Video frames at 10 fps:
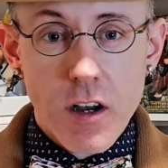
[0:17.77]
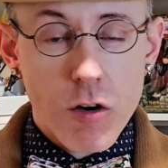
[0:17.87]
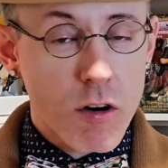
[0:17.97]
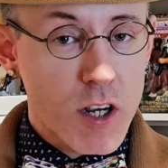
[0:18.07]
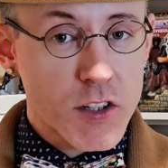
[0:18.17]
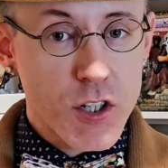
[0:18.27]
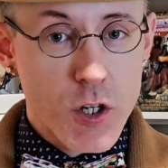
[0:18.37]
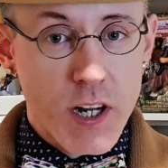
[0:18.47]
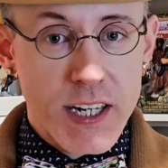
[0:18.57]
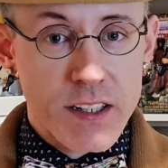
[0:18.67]
across the
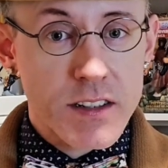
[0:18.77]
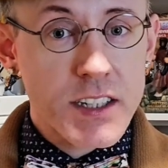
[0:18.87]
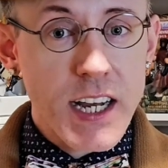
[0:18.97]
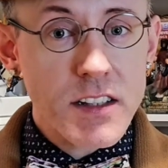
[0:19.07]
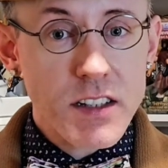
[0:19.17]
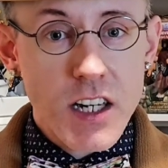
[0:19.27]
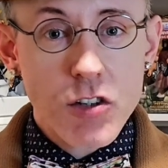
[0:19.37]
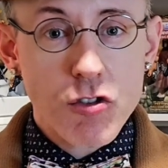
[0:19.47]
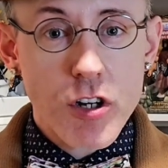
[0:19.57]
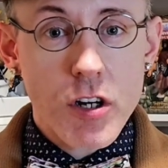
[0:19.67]
United States
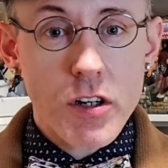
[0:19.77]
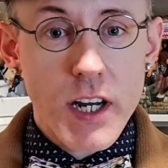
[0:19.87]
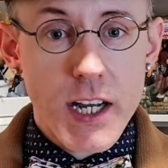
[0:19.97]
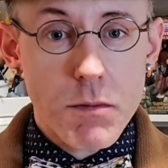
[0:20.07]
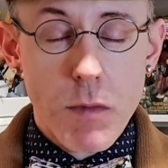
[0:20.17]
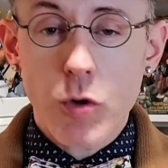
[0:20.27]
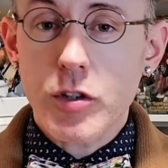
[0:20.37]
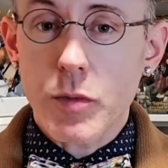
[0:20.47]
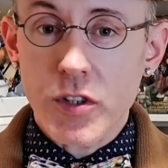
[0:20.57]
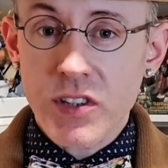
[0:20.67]
each year in
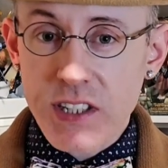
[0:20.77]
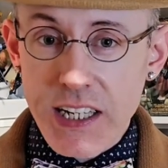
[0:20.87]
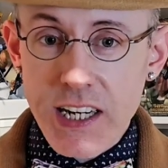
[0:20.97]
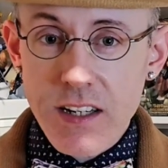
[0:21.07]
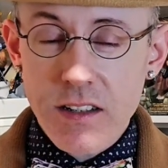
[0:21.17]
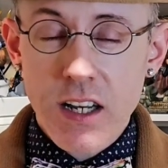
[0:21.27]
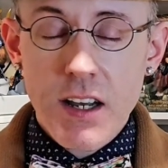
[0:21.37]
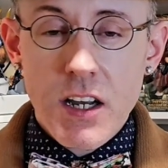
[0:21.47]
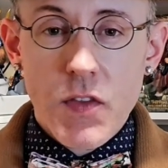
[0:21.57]
multiple cities.